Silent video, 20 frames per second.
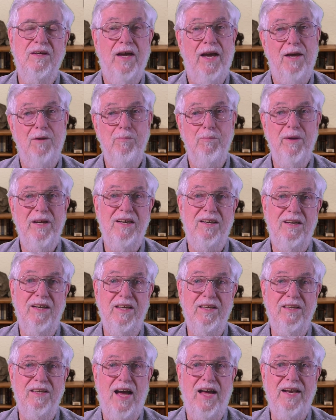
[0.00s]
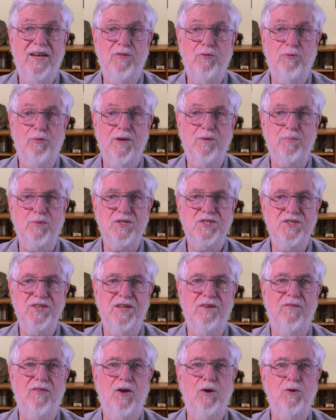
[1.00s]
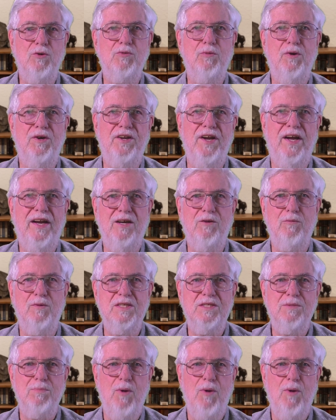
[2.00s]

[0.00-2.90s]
Admittedly, 93% of those were taken with